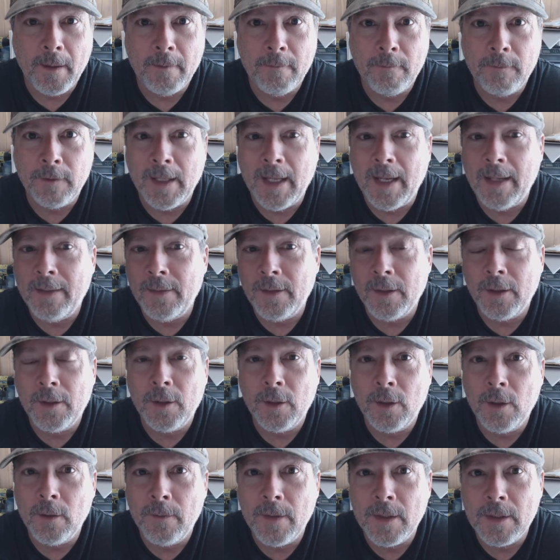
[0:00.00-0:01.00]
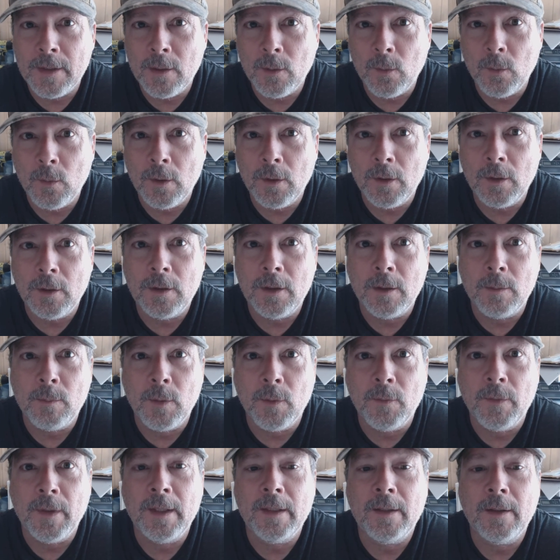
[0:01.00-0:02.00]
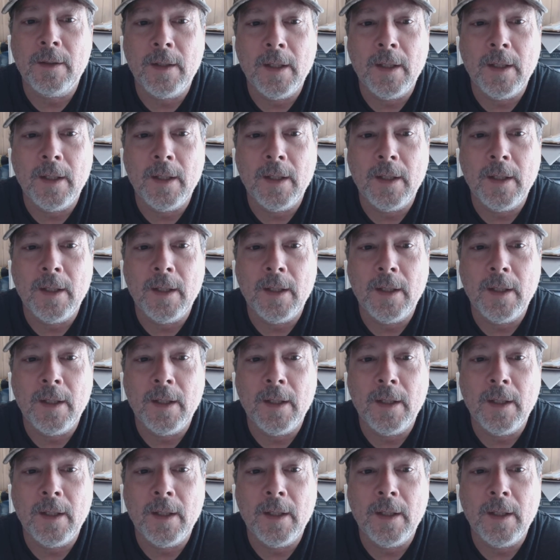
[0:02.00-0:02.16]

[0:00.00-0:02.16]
flatten the curve, as it were, to prevent